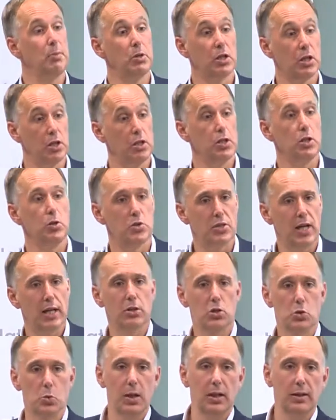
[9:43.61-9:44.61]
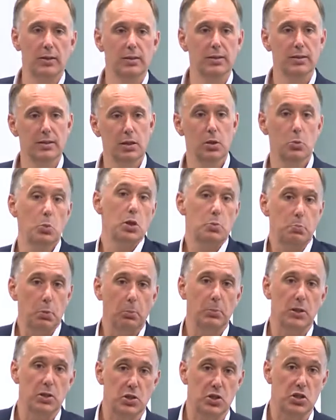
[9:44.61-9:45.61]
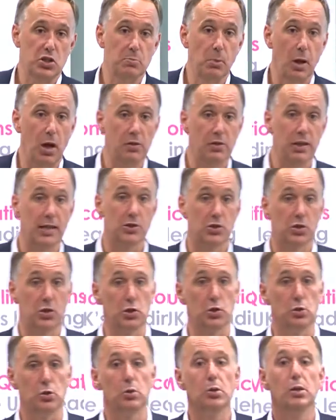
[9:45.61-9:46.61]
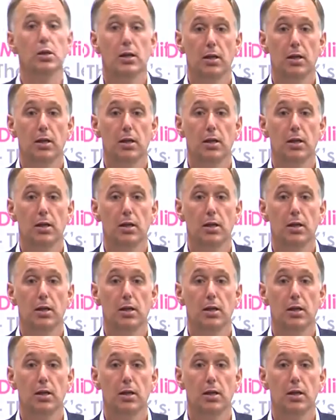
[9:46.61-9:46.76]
they're going to use that as well, which probably is a smart thing to do.